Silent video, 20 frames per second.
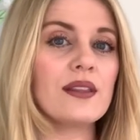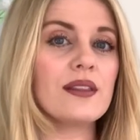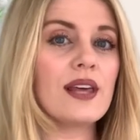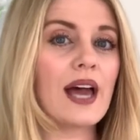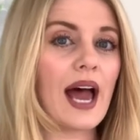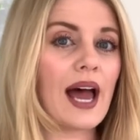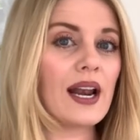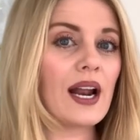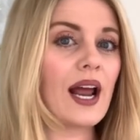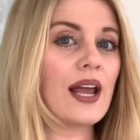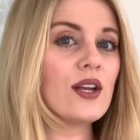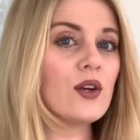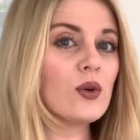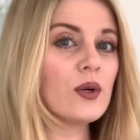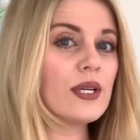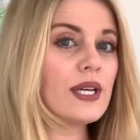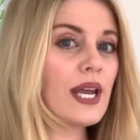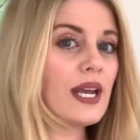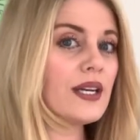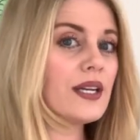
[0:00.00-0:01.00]
that I
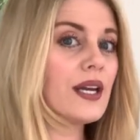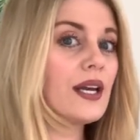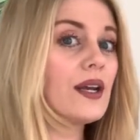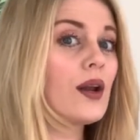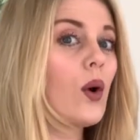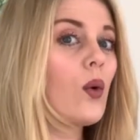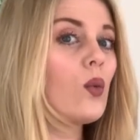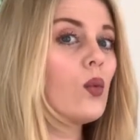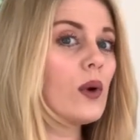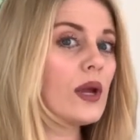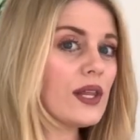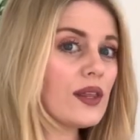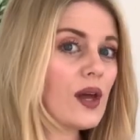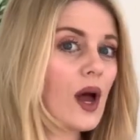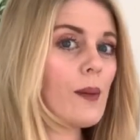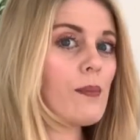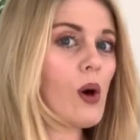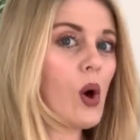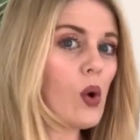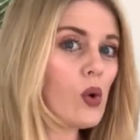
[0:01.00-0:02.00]
created with
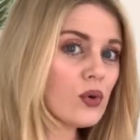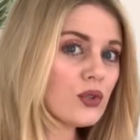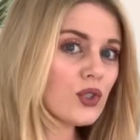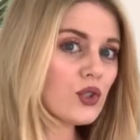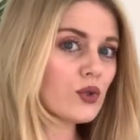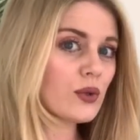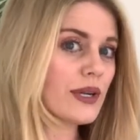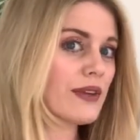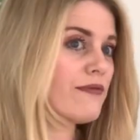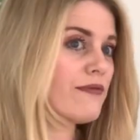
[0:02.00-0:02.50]
upholstery